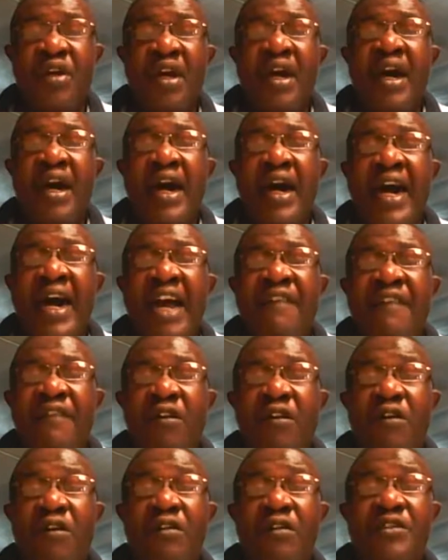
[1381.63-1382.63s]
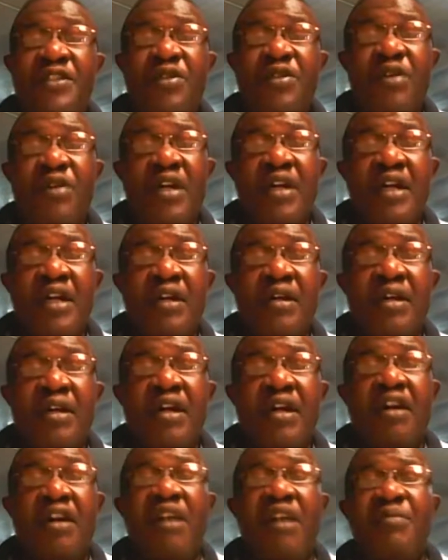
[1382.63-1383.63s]
I've also
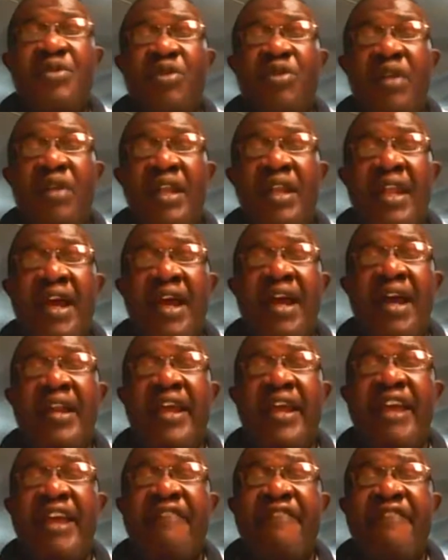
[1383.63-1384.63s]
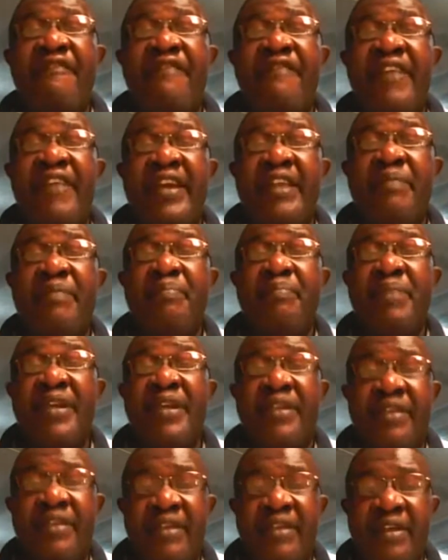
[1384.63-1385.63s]
come to learn a very big
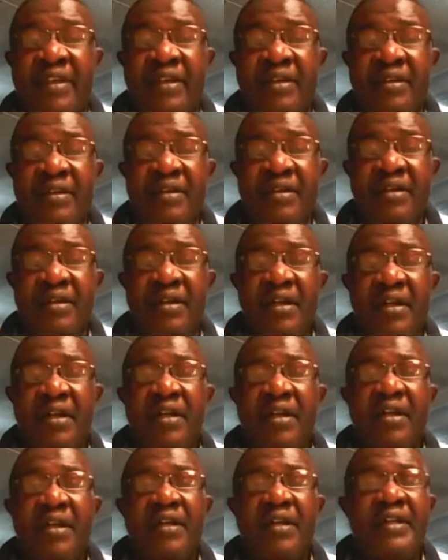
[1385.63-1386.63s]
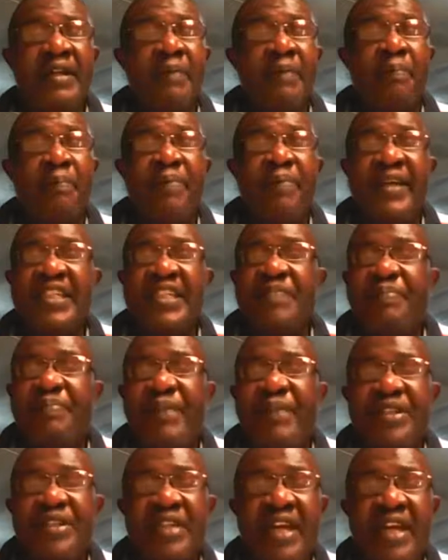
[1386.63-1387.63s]
thing. The best person I
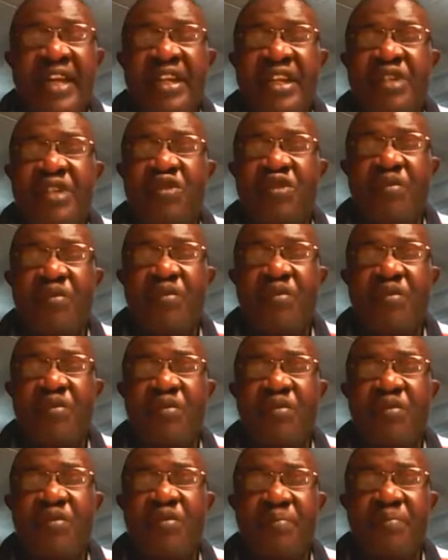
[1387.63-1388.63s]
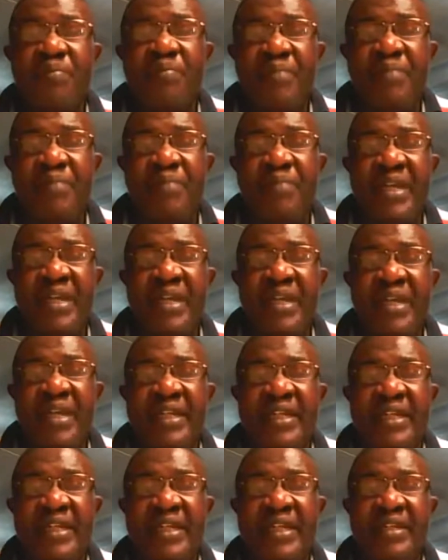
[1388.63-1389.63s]
need to meet
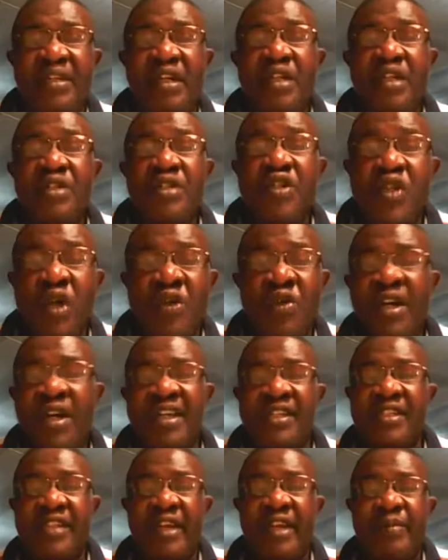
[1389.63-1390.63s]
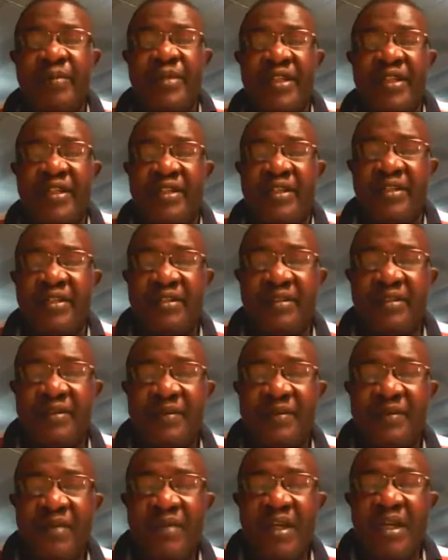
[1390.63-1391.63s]
to talk to, the one
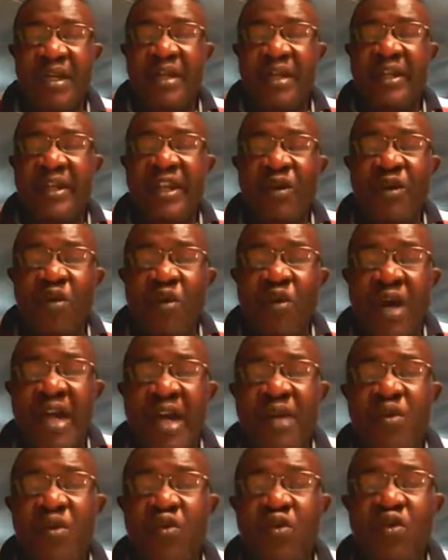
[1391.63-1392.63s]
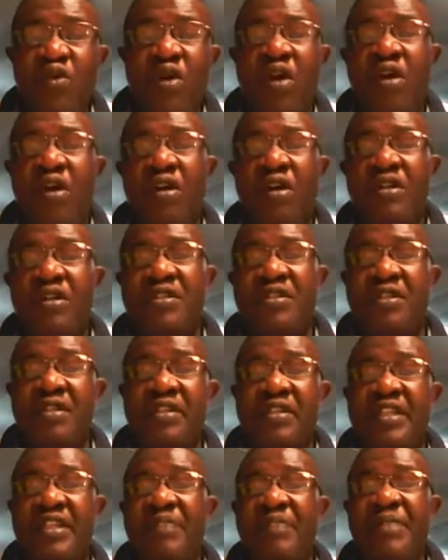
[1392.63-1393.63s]
who calls TBC a
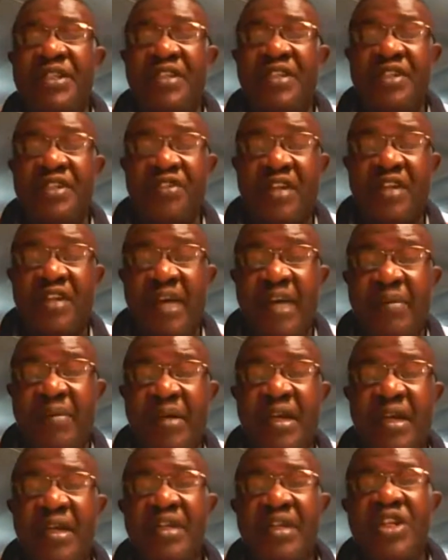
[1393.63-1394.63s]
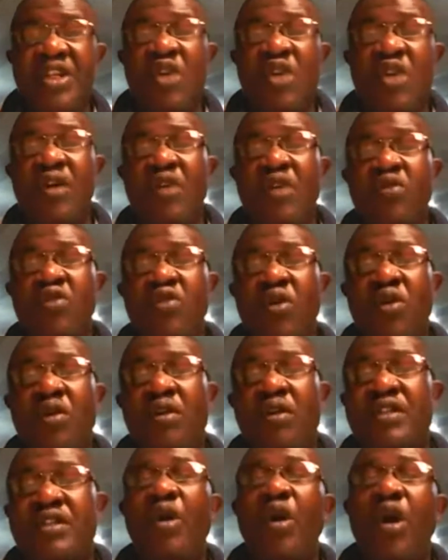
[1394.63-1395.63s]
scam, the one who calls TBC
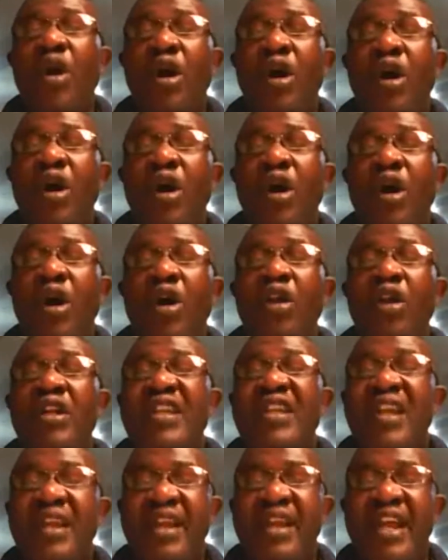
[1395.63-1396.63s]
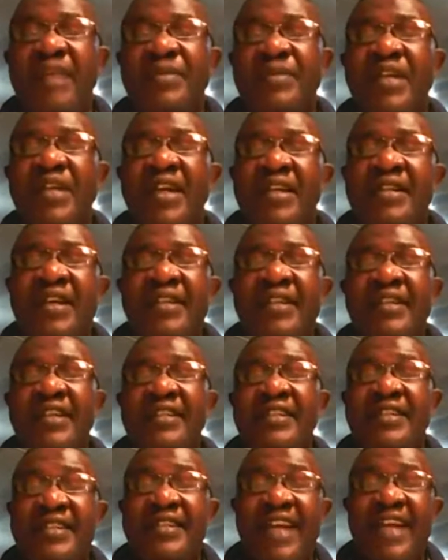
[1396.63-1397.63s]
all the names that the
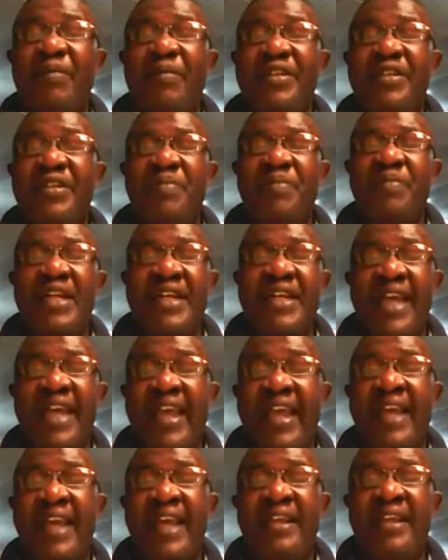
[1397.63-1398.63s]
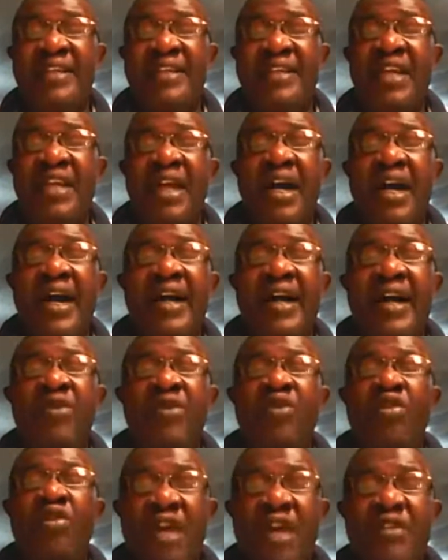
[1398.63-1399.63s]
establishment, the elites, and
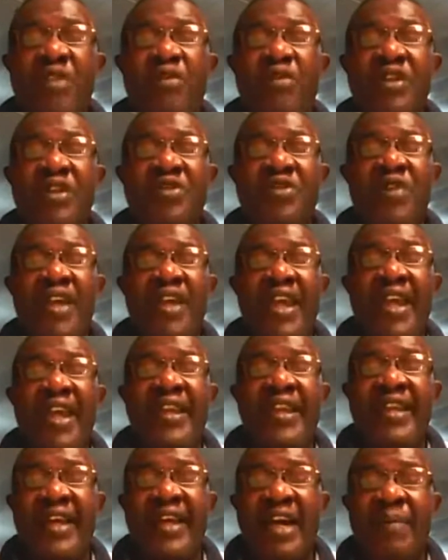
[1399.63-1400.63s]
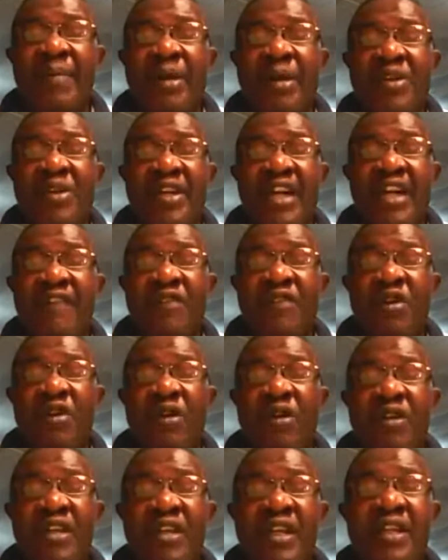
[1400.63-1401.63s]
those out there who doesn't know anything about it have
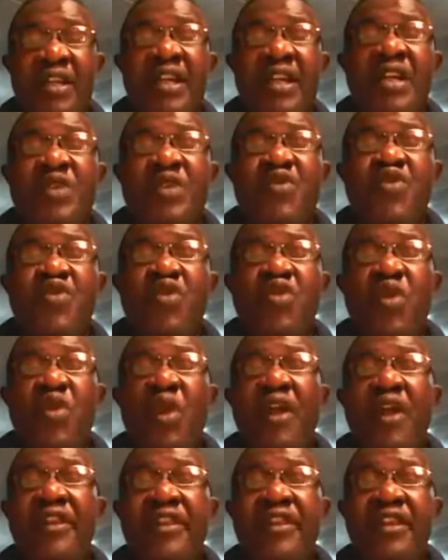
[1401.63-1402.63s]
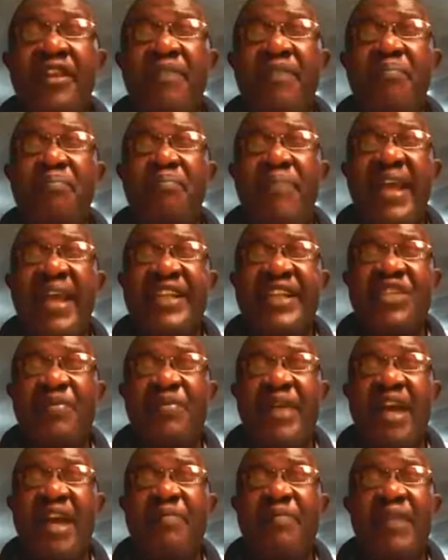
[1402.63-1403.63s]
called it. Nothing makes me
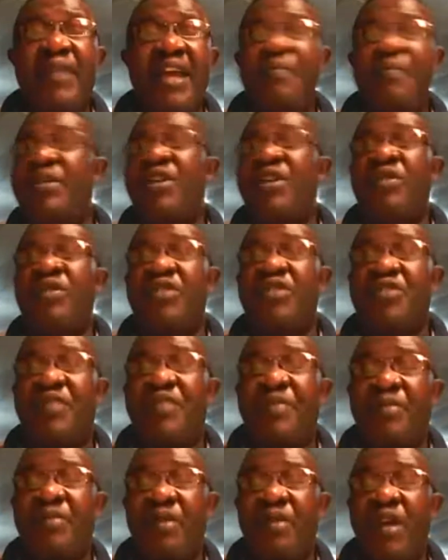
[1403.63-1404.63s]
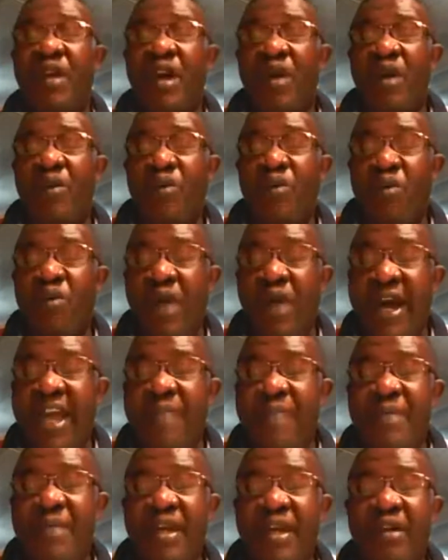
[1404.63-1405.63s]
happy like meeting those people. Why?
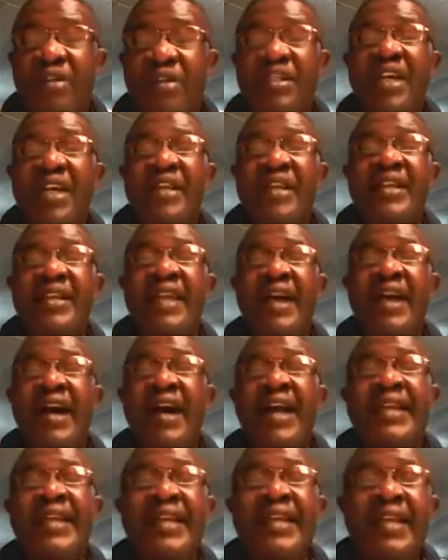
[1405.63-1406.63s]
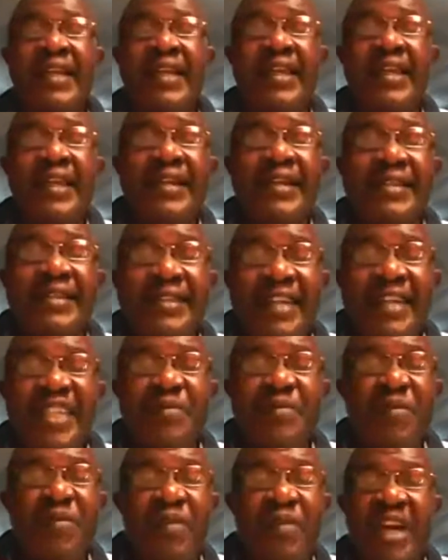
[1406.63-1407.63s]
Because they are the easiest people
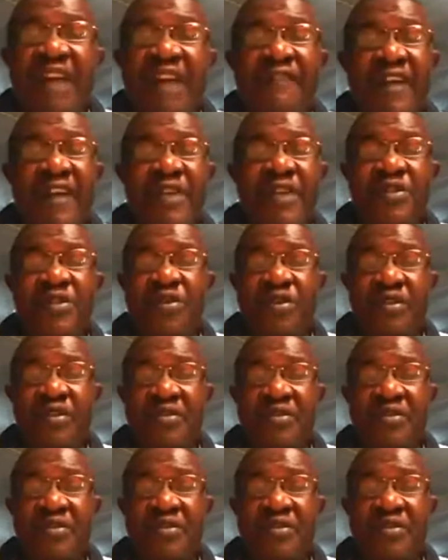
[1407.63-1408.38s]
I find to talk to.